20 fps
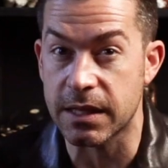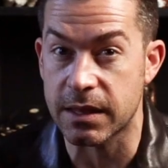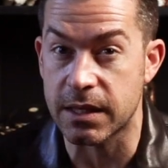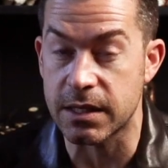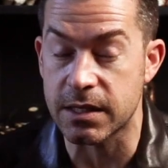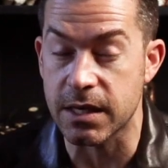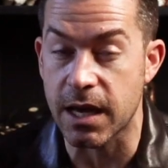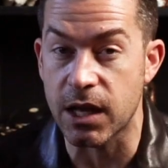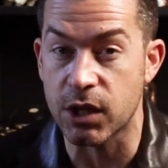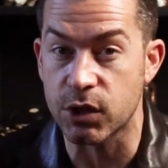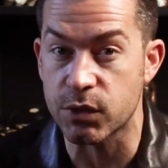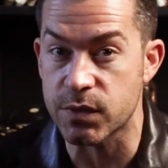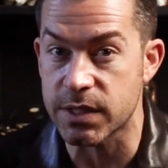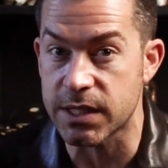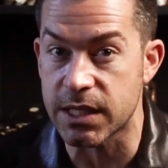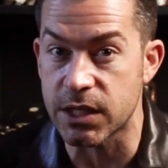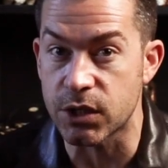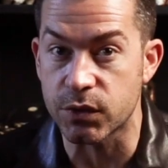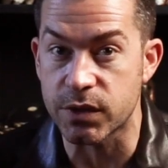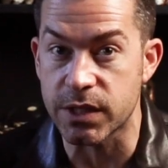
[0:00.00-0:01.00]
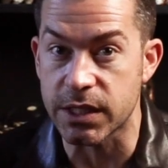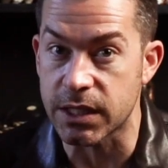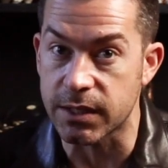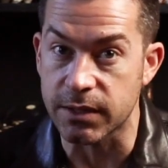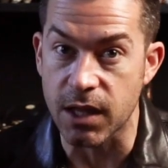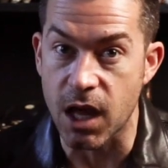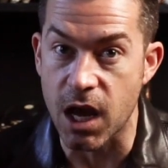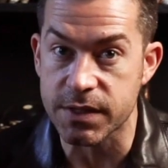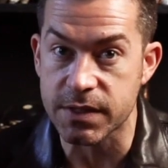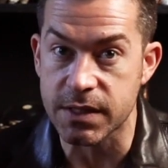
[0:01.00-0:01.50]
that the dial is gilt and
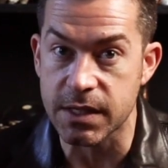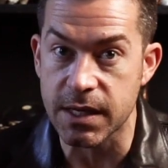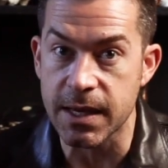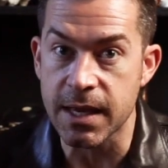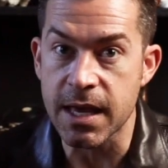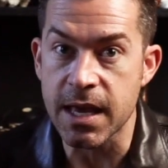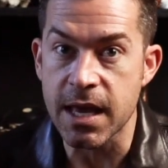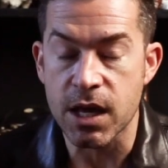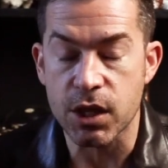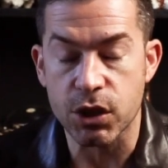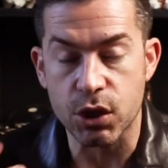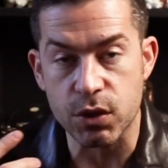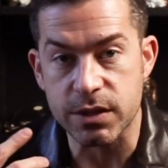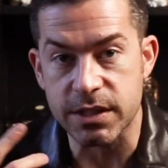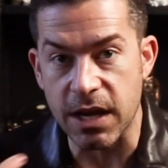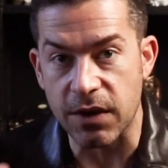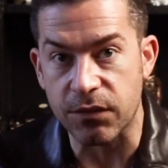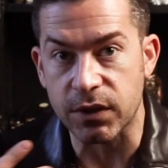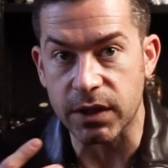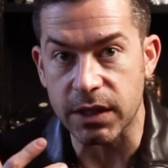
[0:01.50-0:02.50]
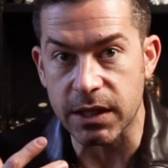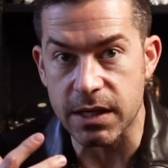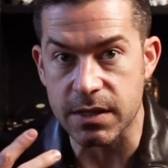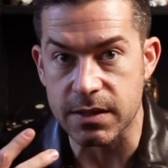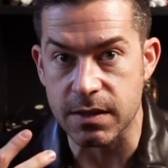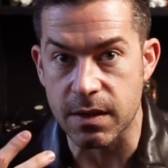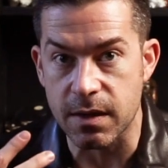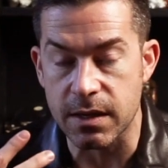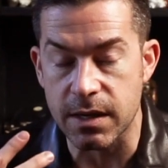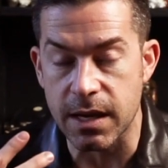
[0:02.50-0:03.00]
glossy, there definitely
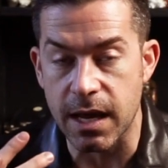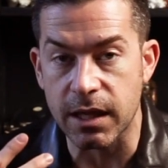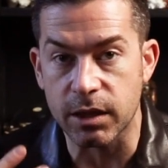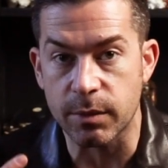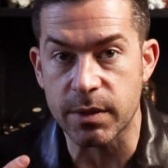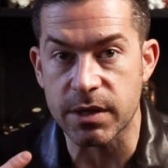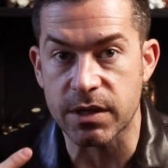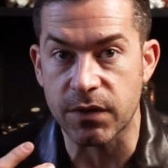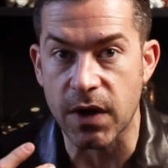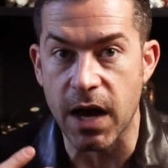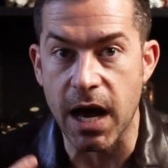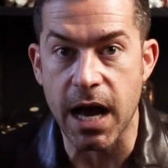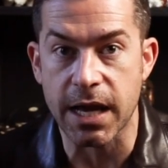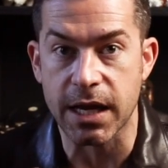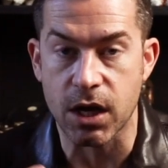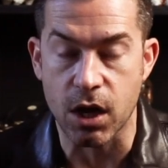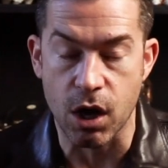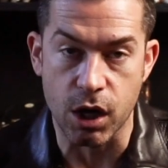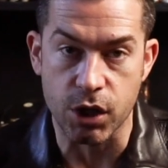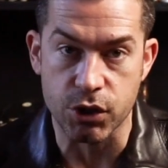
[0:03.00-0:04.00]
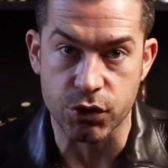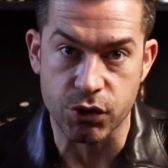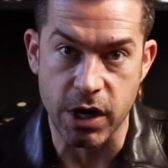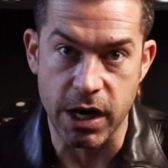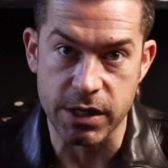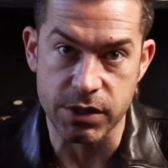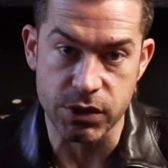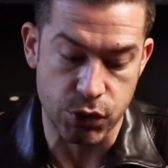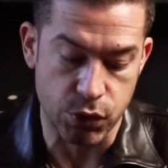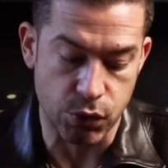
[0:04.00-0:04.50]
is an element of high
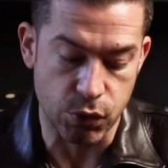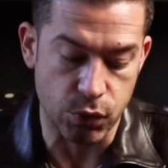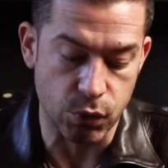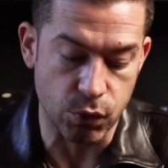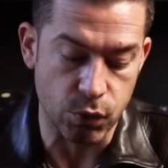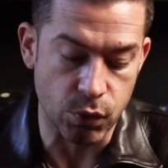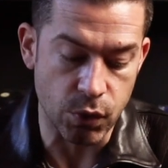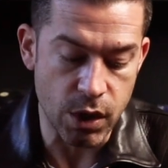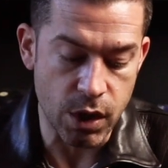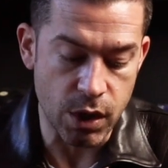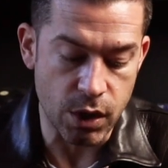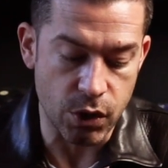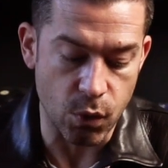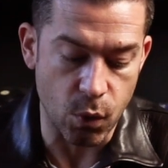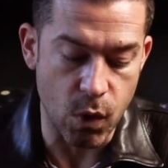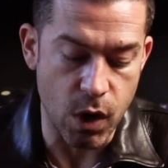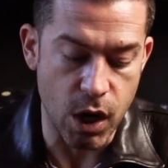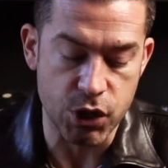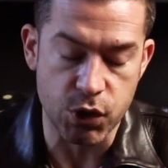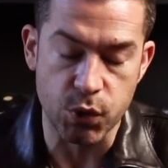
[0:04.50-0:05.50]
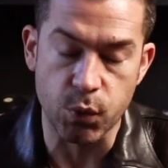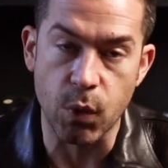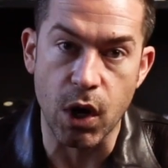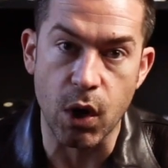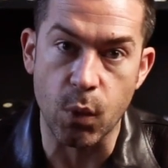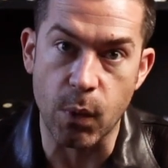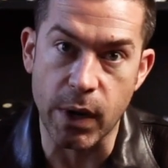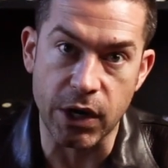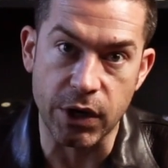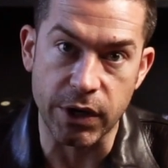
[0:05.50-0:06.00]
contrast to the watch
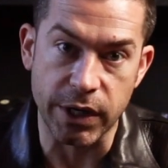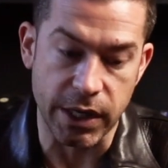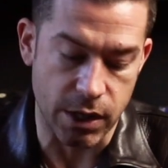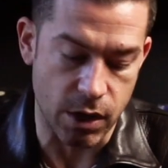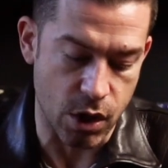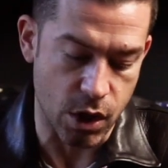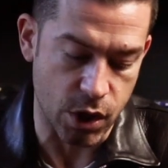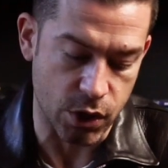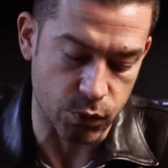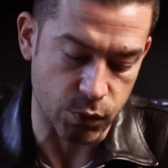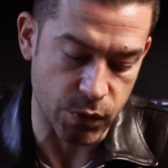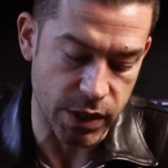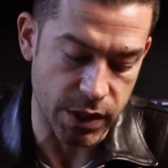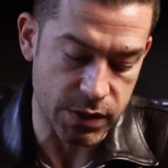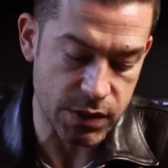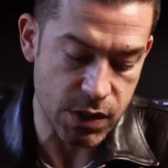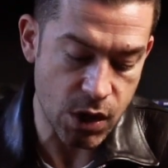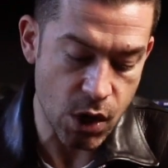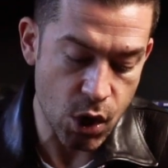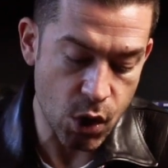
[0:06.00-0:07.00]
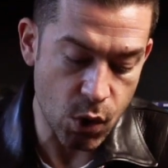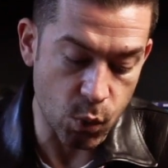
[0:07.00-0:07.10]
while wearing it on wrist.